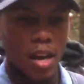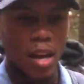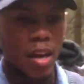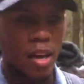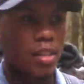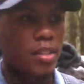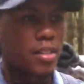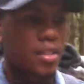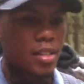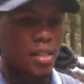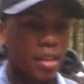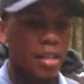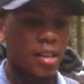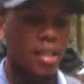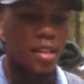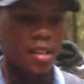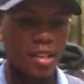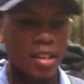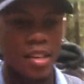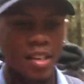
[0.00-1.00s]
And
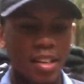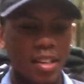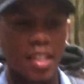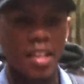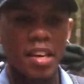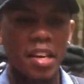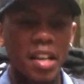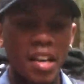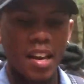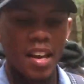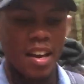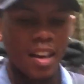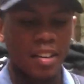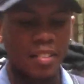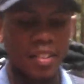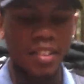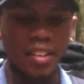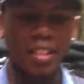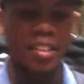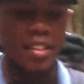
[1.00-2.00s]
I
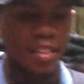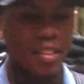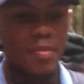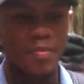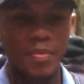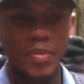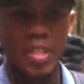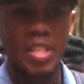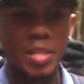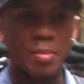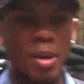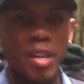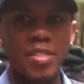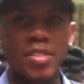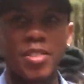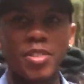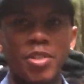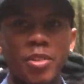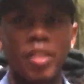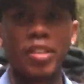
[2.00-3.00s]
think,
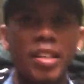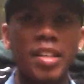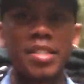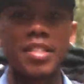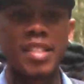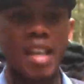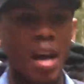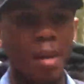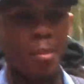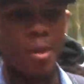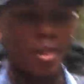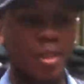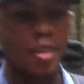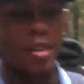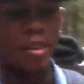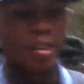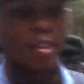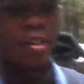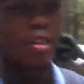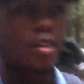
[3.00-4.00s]
especially during this time of
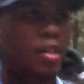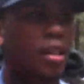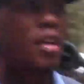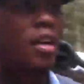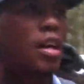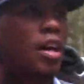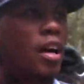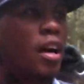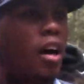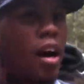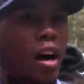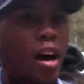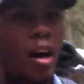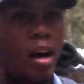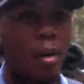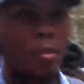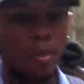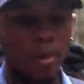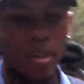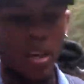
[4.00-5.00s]
year,
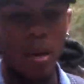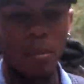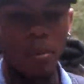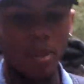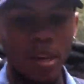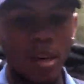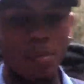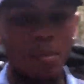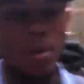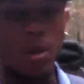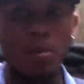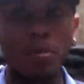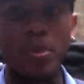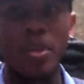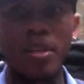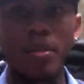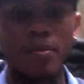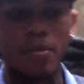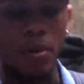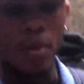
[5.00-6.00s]
we're coming up on
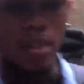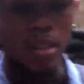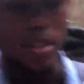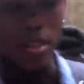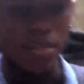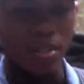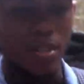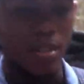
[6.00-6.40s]
peak foliage